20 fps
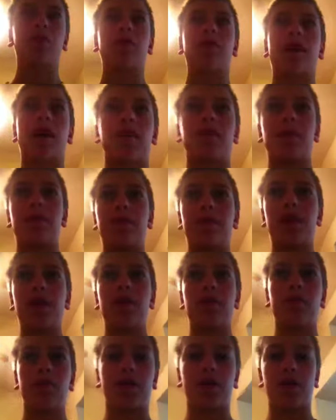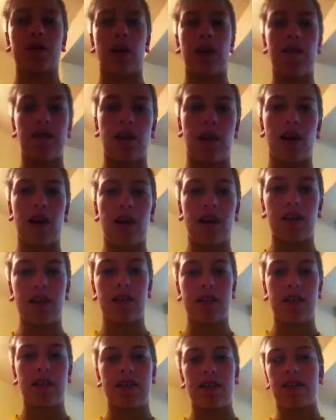will now be better because I've got
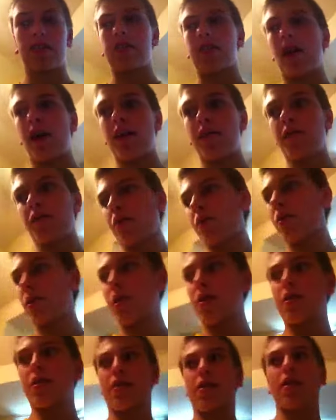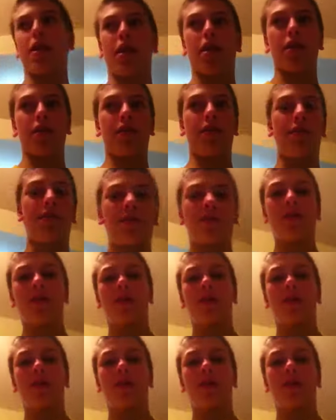this iPhone instead of